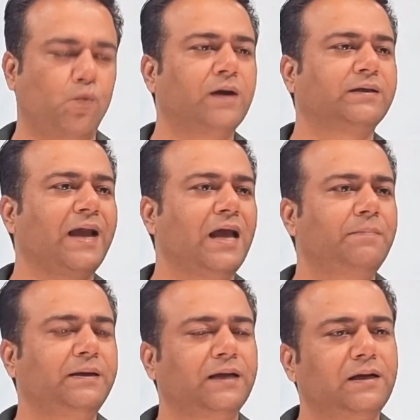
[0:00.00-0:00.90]
what
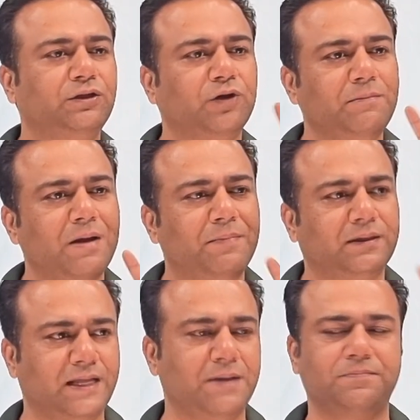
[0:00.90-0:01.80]
can be done to
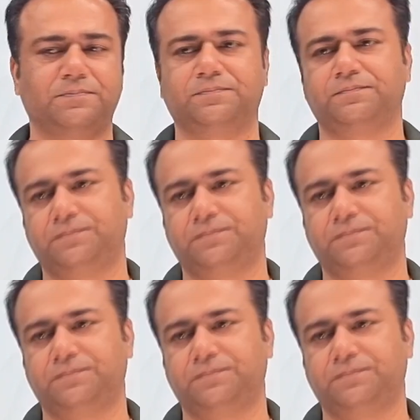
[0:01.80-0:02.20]
remember them.